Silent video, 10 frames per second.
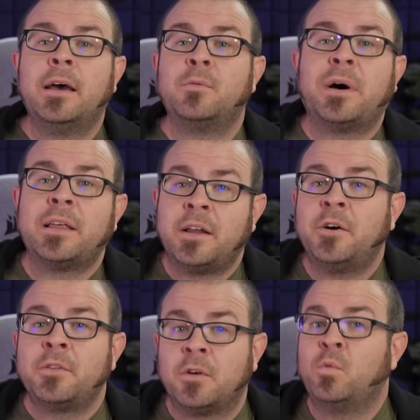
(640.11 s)
And while I
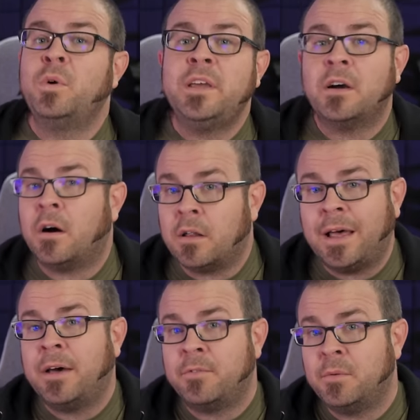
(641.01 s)
know that we all
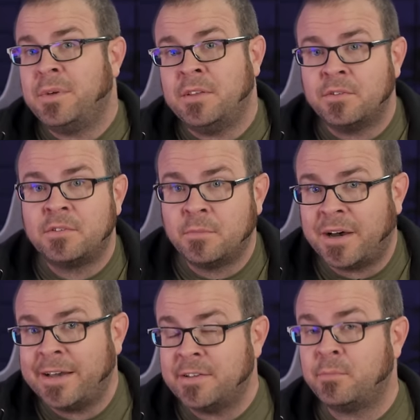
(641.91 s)
have the means to
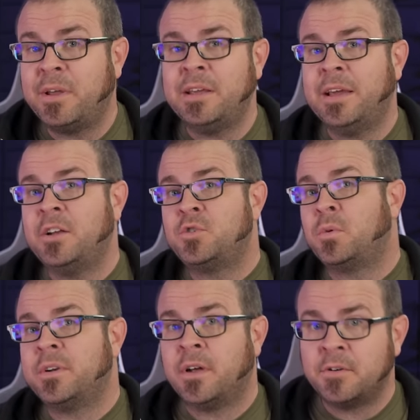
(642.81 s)
buy as many
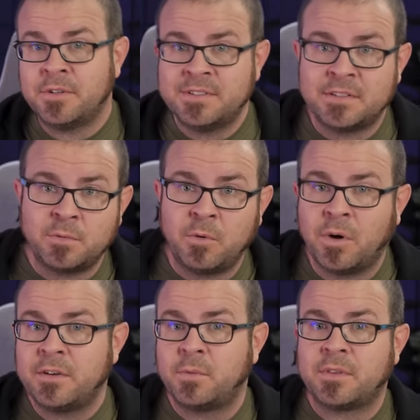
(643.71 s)
H100s as we
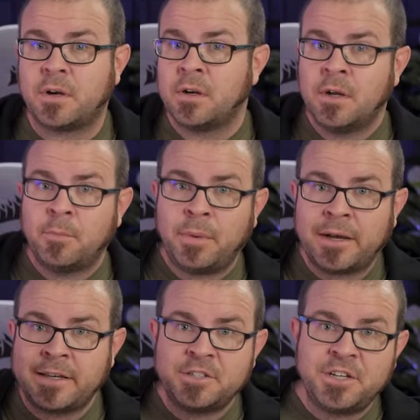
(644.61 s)
want with our
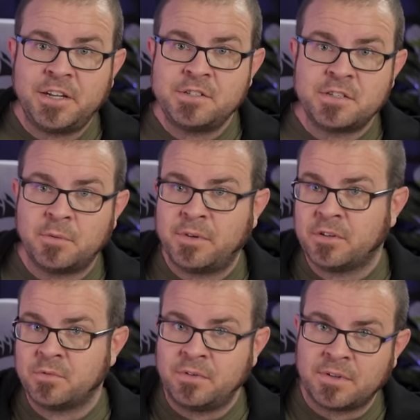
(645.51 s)
pocket change and the
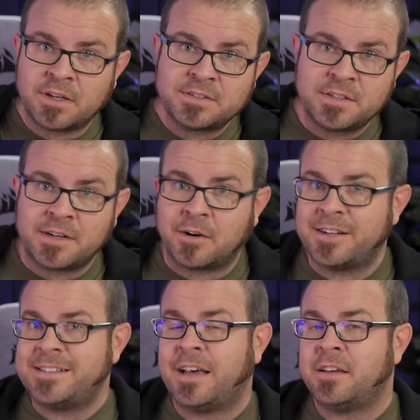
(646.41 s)
bills we've lost in our
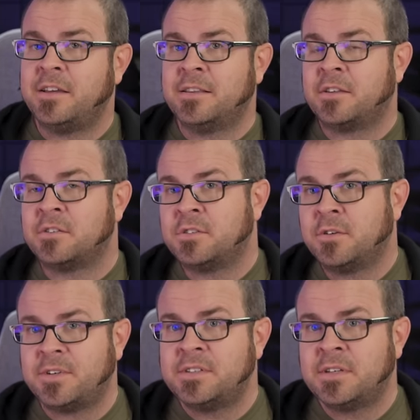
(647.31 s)
Italian leather
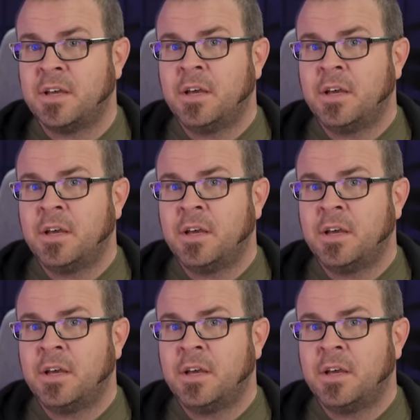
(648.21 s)
sofas,